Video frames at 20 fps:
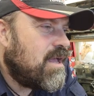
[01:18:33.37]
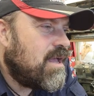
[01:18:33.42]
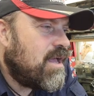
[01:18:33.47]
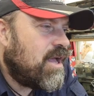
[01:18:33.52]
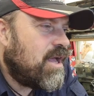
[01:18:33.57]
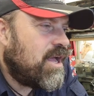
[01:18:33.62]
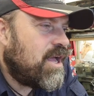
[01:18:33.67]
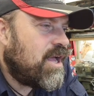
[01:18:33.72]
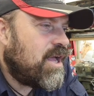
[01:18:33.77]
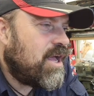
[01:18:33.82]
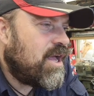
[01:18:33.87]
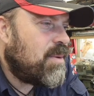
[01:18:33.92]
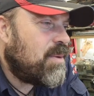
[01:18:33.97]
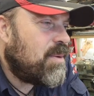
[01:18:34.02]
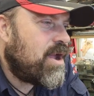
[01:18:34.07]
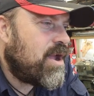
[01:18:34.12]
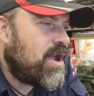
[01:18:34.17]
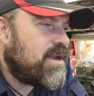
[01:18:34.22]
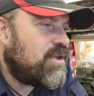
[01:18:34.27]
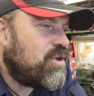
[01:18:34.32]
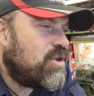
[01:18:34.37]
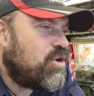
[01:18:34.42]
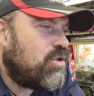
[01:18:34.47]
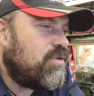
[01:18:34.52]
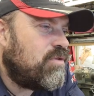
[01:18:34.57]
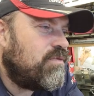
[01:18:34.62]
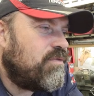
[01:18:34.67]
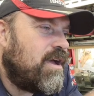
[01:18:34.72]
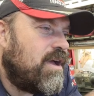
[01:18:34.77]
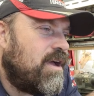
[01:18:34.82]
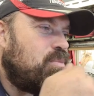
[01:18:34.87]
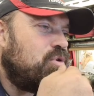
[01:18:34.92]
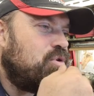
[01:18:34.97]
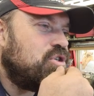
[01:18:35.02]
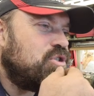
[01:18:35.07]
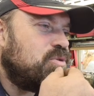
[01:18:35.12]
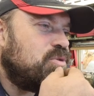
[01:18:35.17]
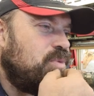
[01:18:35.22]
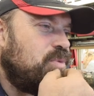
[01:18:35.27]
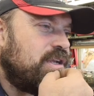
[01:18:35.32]
Brandon Culver,
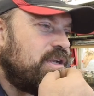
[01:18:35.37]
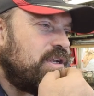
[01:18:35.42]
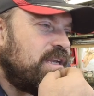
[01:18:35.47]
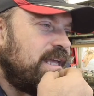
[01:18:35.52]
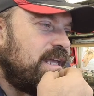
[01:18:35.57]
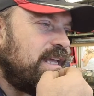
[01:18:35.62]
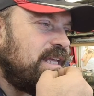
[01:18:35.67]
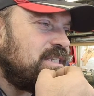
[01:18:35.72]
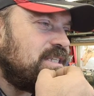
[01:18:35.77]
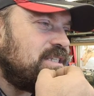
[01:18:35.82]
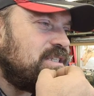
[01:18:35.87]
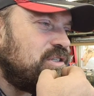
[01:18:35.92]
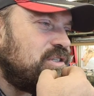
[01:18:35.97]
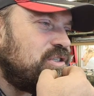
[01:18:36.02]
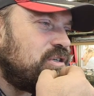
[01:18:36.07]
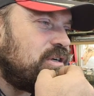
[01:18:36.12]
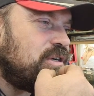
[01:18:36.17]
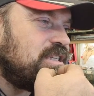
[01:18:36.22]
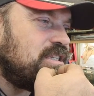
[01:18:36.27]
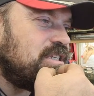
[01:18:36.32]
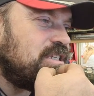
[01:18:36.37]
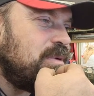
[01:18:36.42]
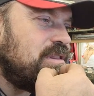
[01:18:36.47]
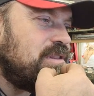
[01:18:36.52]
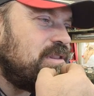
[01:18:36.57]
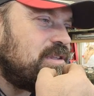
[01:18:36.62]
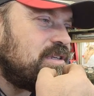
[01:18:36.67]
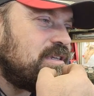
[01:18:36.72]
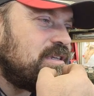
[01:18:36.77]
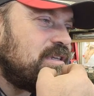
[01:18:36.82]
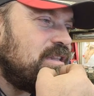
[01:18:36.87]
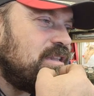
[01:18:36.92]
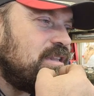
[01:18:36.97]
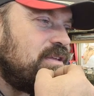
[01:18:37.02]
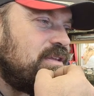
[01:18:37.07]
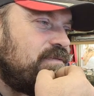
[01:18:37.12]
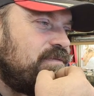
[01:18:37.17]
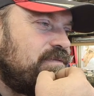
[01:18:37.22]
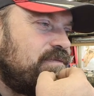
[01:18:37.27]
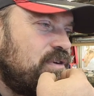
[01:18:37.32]
push button is to transmit the
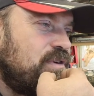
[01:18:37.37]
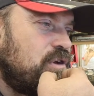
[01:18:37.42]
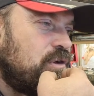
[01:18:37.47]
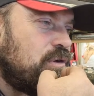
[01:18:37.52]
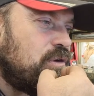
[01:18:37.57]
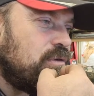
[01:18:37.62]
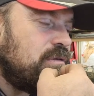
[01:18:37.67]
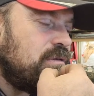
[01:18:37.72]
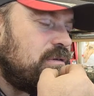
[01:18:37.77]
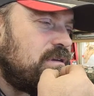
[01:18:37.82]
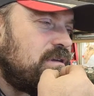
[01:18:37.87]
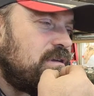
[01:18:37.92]
phone.